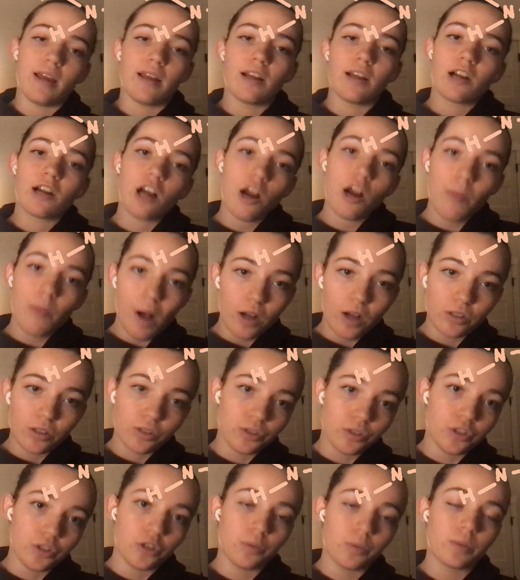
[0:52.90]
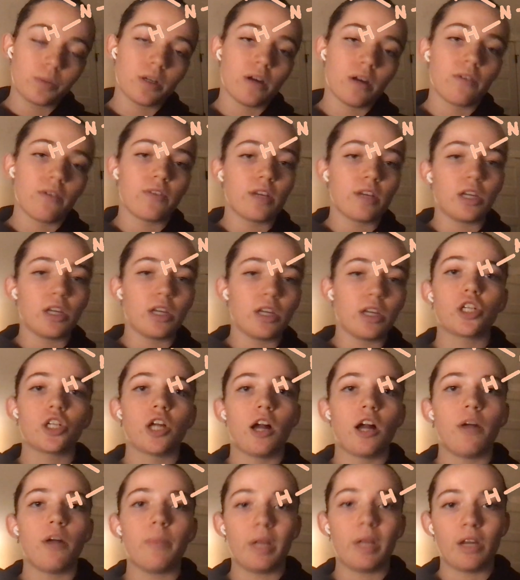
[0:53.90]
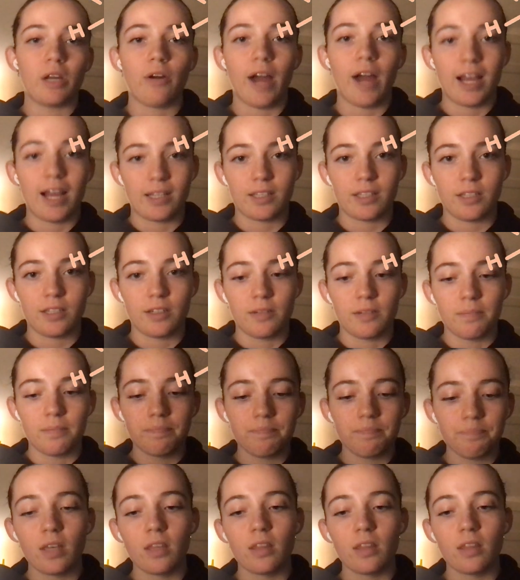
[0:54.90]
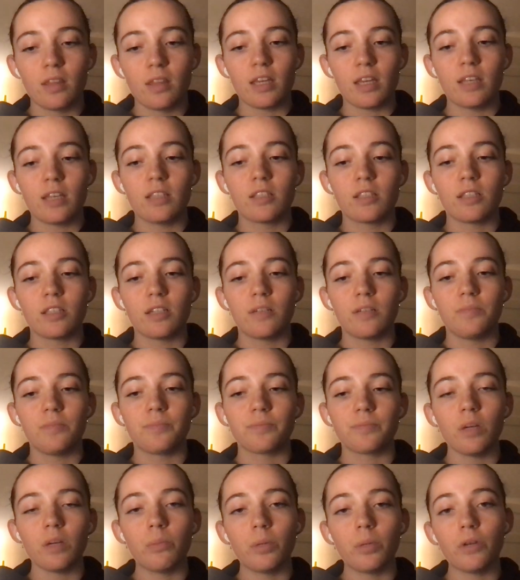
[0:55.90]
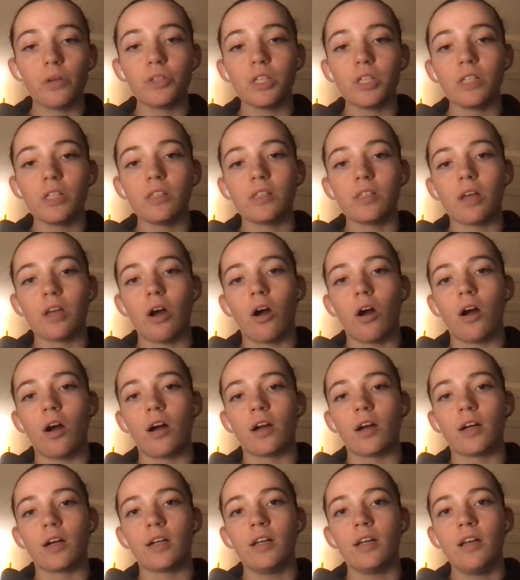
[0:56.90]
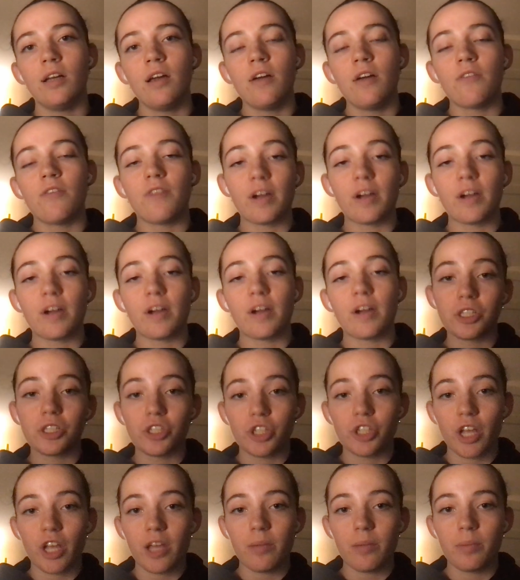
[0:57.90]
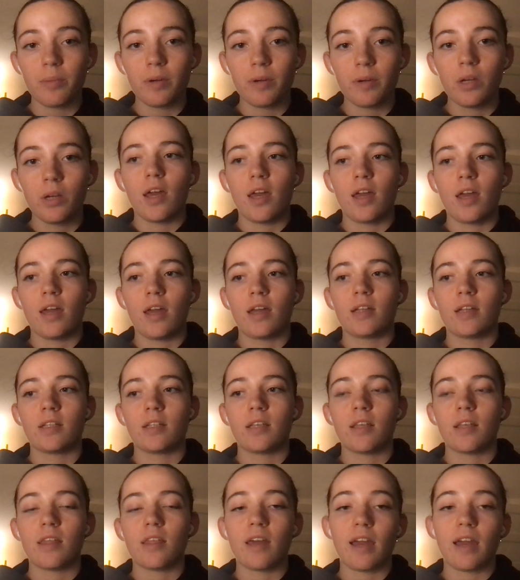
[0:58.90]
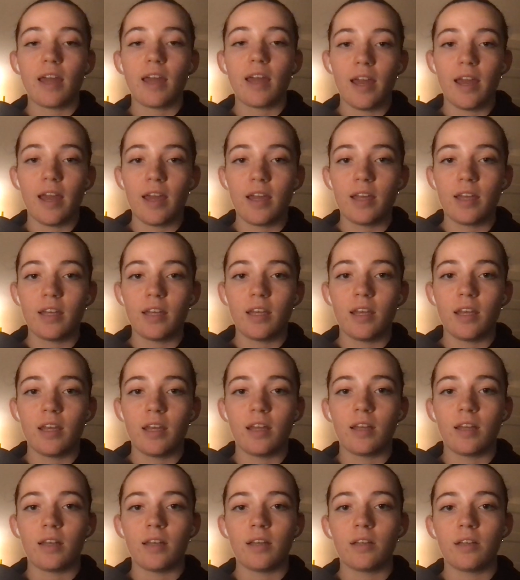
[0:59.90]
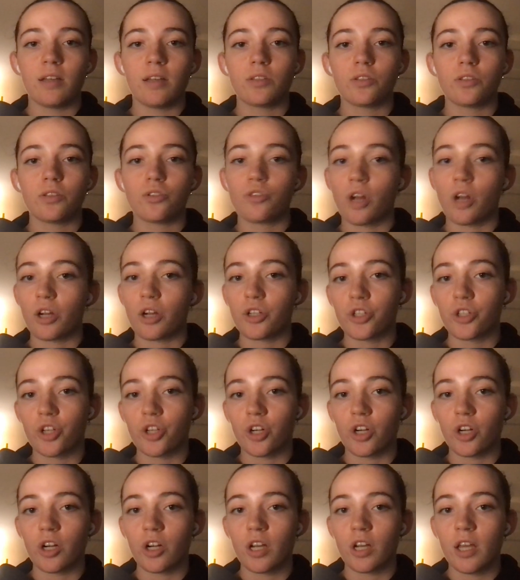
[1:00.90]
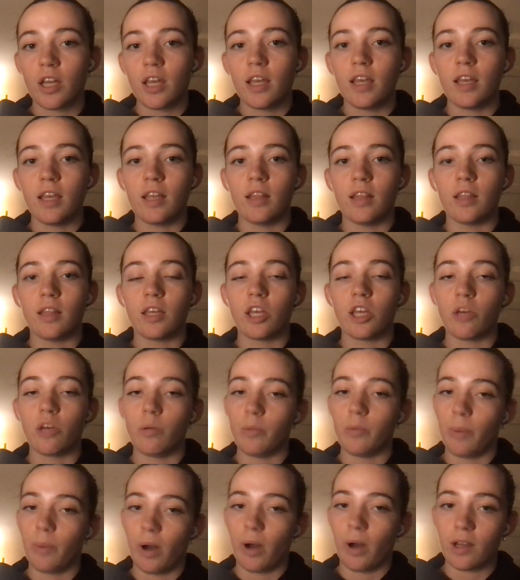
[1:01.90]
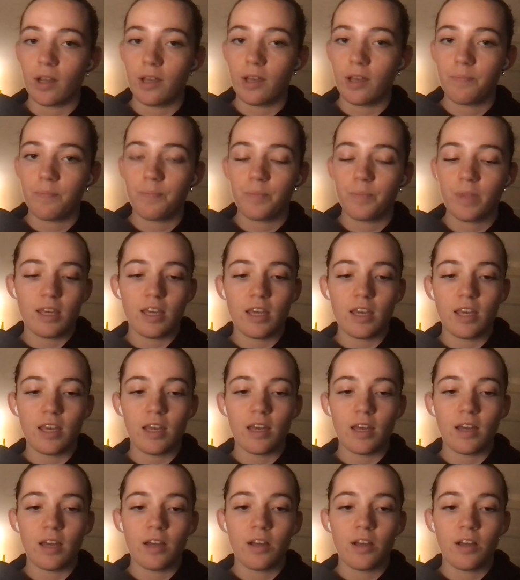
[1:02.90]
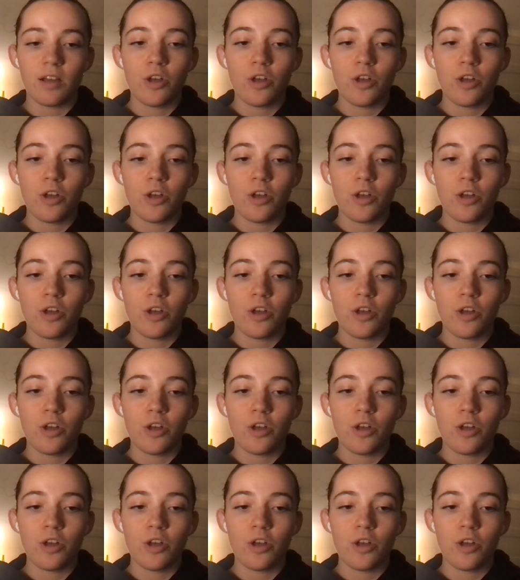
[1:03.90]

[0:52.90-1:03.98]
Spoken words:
and carboxyl groups of each amino acid. These proteins are fibrous in shape and they aid in structure in the human body. The